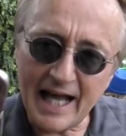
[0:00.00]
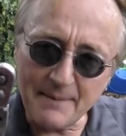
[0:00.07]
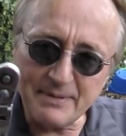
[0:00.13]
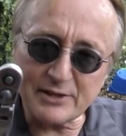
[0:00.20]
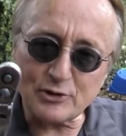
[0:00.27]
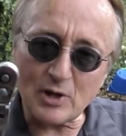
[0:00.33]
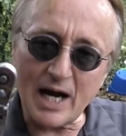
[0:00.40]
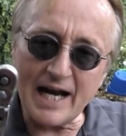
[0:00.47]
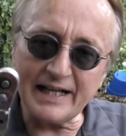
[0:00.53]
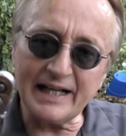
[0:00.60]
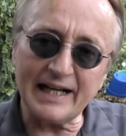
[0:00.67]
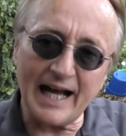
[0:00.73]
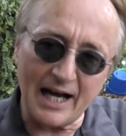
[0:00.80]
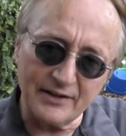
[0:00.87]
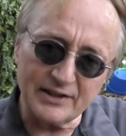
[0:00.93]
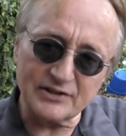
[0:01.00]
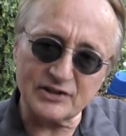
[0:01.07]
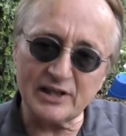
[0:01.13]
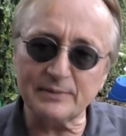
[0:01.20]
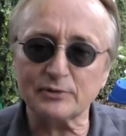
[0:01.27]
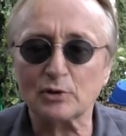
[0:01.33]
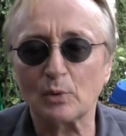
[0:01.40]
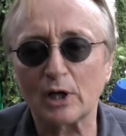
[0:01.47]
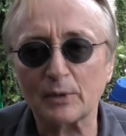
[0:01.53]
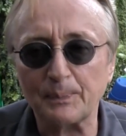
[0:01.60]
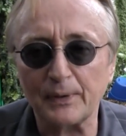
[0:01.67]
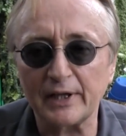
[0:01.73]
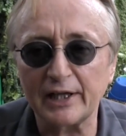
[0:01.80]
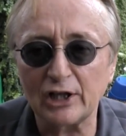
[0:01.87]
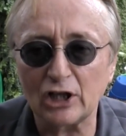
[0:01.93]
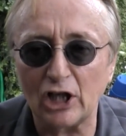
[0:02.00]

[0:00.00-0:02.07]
and I've been trying it out, and it seems to work pretty